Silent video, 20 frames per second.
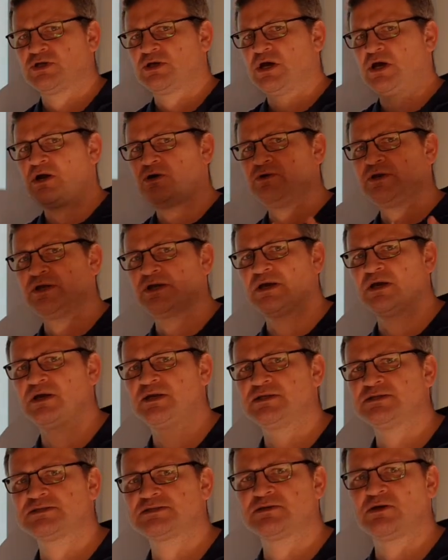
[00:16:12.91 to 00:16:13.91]

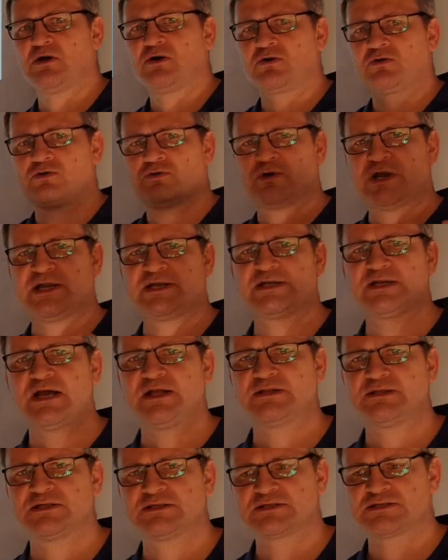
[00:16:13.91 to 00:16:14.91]
hurricanes or great
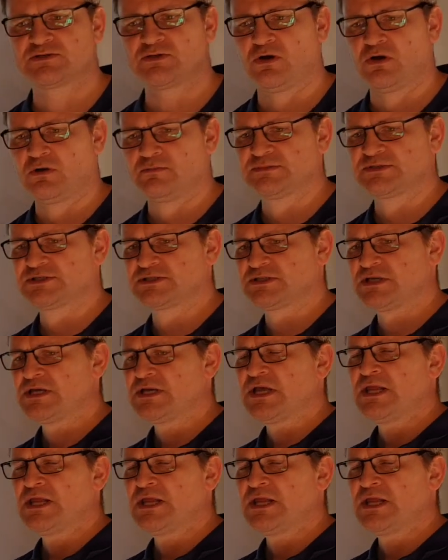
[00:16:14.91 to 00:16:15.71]
thunderstorms,